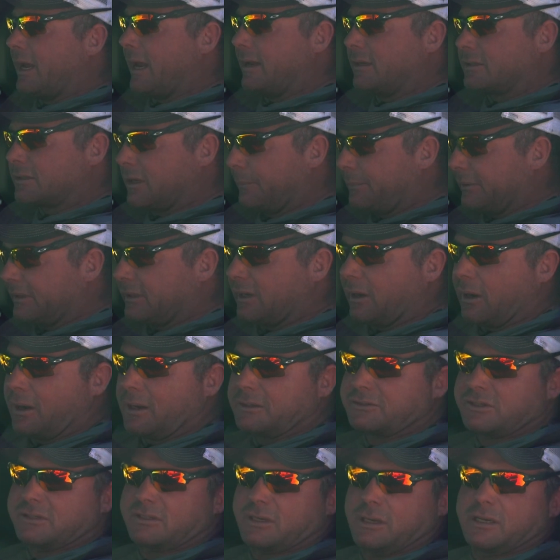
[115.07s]
Hey, something
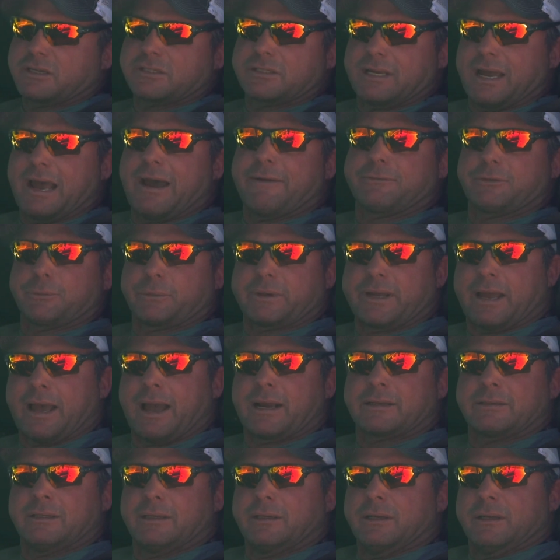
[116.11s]
causes us to have to
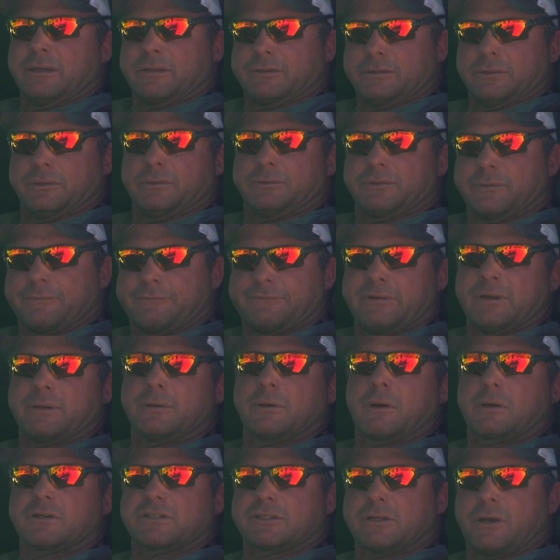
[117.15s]
react to
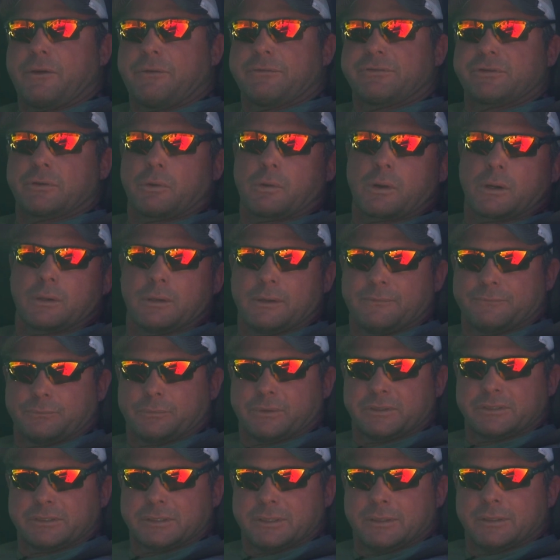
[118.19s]
defend ourselves or our loved
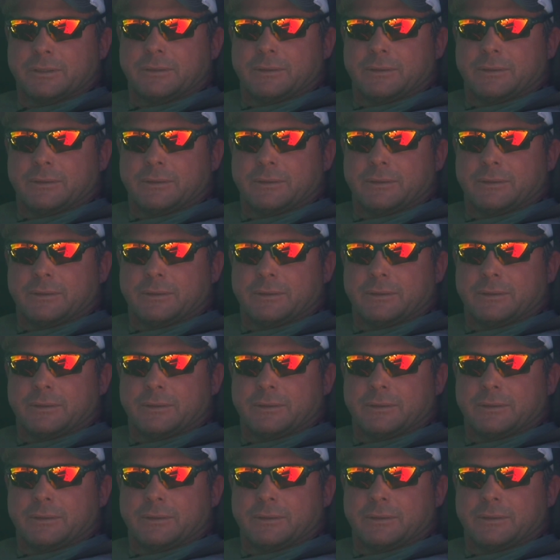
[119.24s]
ones,